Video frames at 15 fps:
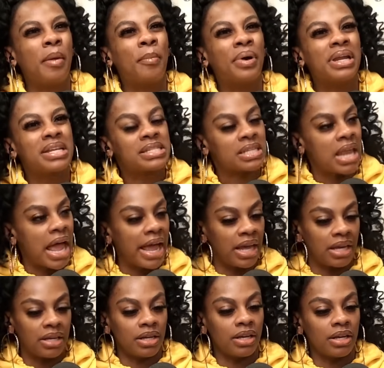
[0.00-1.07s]
But it's
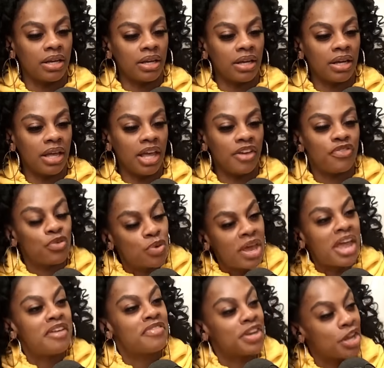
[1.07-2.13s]
like, if you
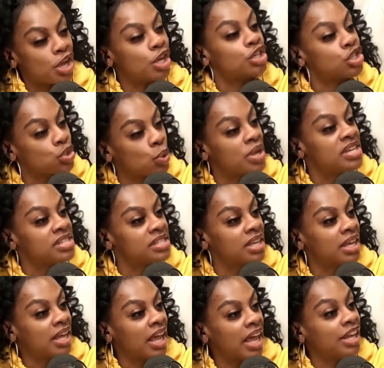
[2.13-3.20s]
gave a nigga a choice
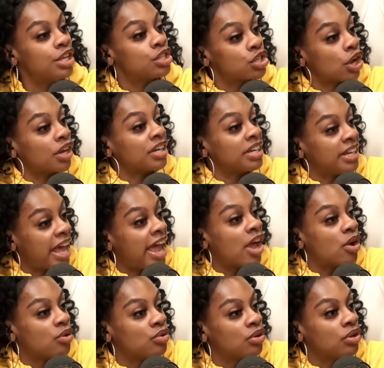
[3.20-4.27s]
and he turned it
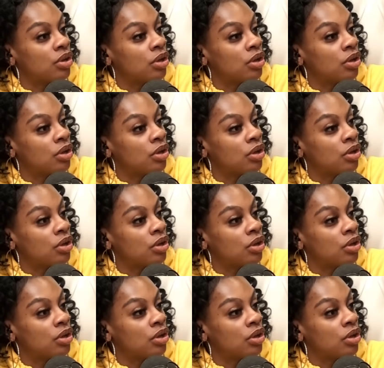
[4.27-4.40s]
down.